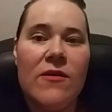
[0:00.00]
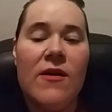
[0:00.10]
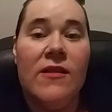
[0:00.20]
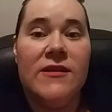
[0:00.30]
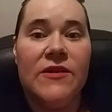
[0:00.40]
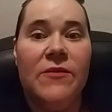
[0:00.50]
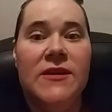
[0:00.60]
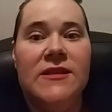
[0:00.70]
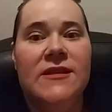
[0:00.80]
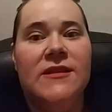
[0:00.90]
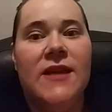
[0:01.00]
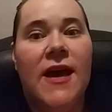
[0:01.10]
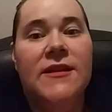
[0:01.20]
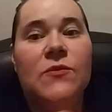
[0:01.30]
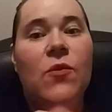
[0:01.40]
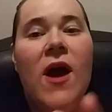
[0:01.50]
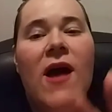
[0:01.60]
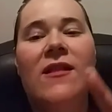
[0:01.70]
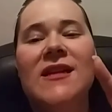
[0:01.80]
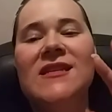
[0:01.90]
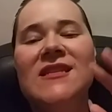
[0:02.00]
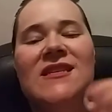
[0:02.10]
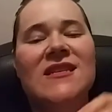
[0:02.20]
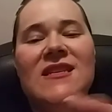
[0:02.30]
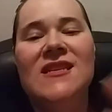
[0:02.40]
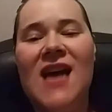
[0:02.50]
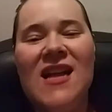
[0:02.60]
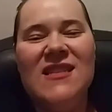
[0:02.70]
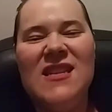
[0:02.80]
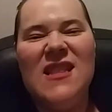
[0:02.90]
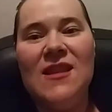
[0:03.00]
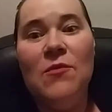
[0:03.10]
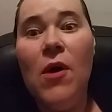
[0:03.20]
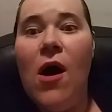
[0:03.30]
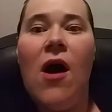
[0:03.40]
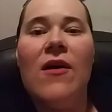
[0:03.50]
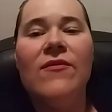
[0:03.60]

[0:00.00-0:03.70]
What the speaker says: Unless everybody just decides, well, let's just not set them off.